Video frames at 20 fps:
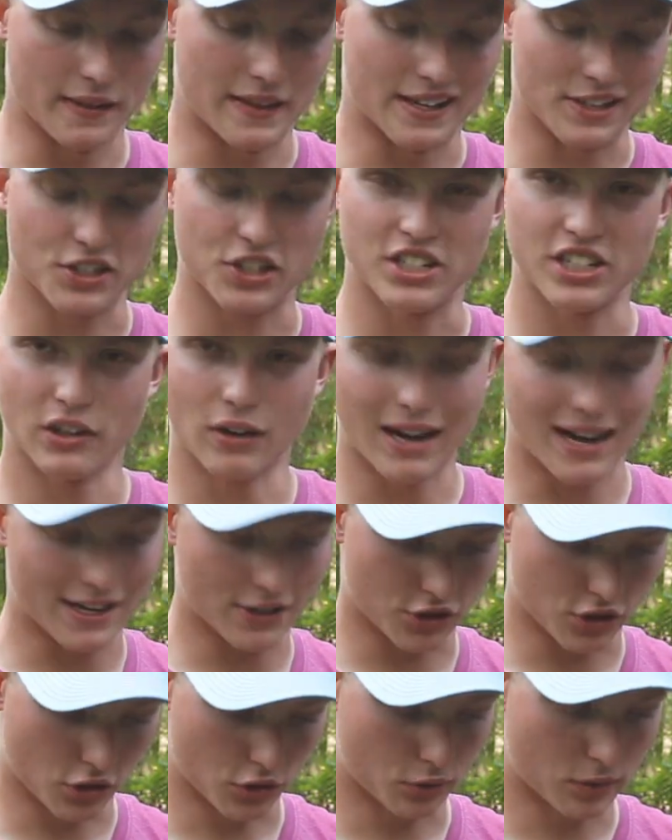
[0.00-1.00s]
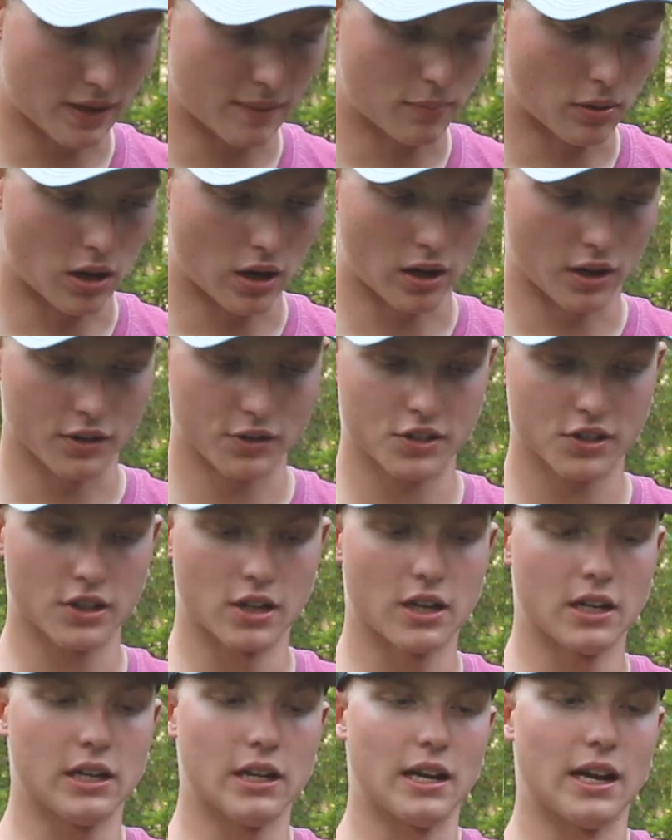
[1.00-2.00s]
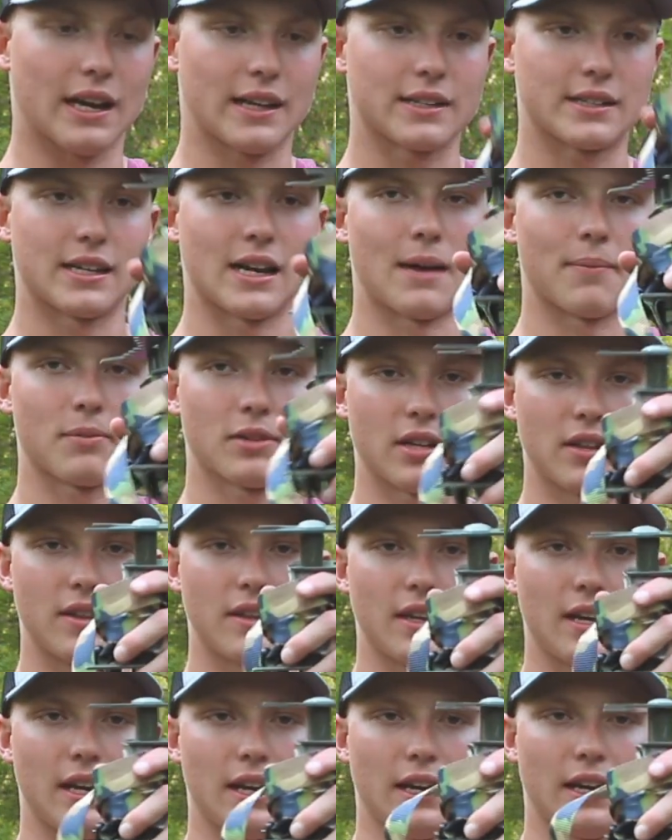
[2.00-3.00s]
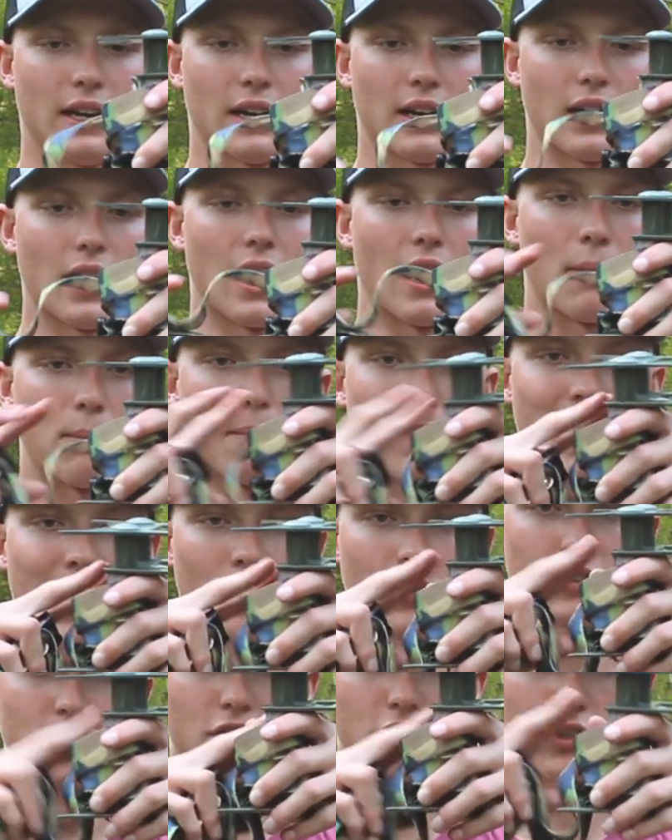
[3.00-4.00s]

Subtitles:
that still has the 3 parts, except the mount to